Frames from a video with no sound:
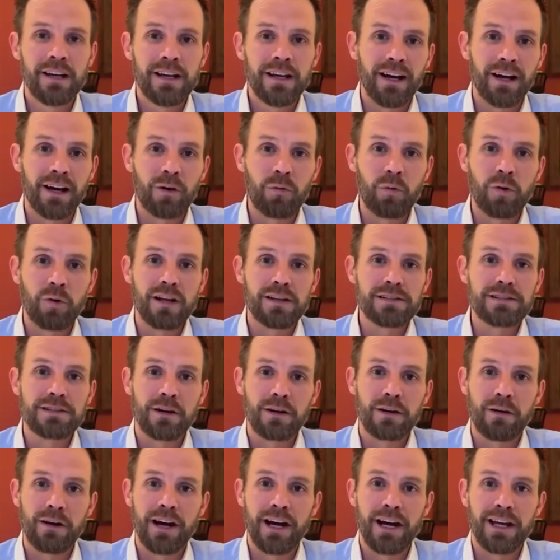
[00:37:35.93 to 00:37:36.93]
We'll also
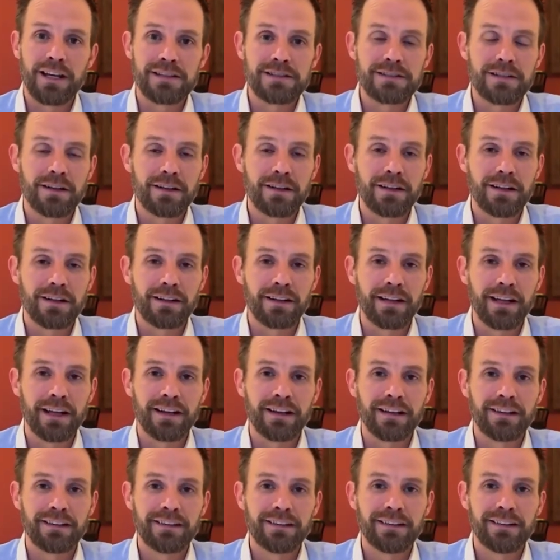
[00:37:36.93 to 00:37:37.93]
go ahead and circulate
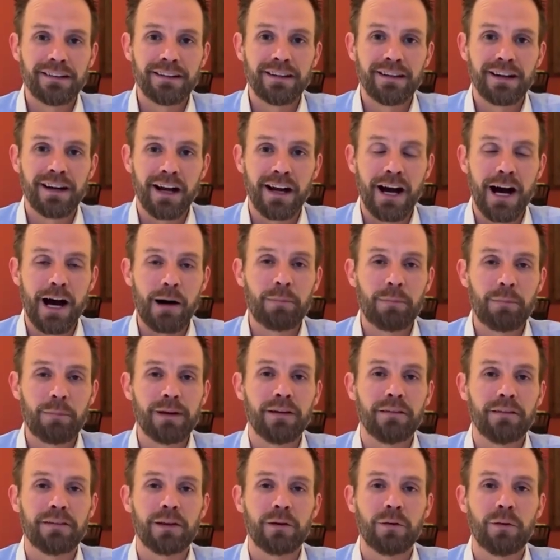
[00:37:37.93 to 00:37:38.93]
a copy
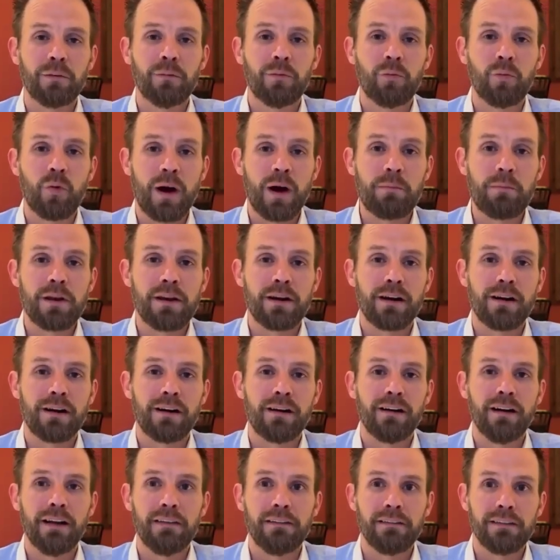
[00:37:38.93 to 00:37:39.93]
of the
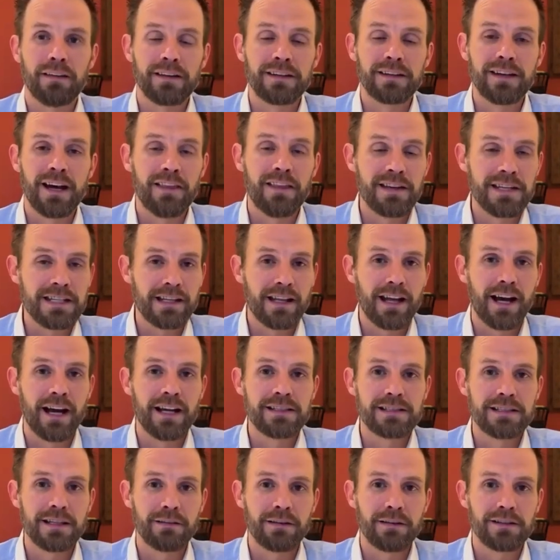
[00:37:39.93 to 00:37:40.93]
webinar and the
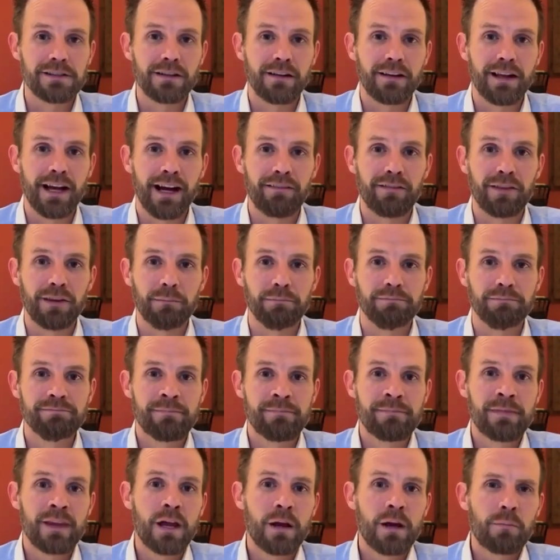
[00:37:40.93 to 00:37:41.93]
slides so that you'll have them
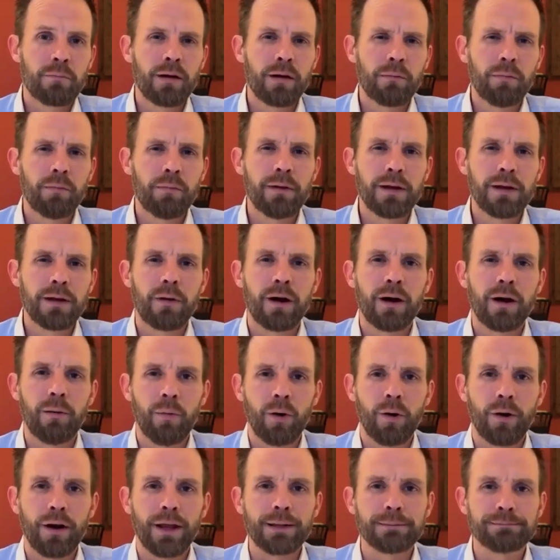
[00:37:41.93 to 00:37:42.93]
probably tomorrow
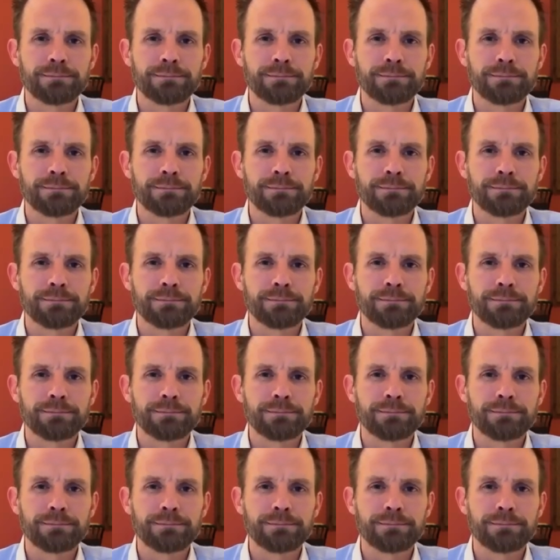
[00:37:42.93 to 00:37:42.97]
morning.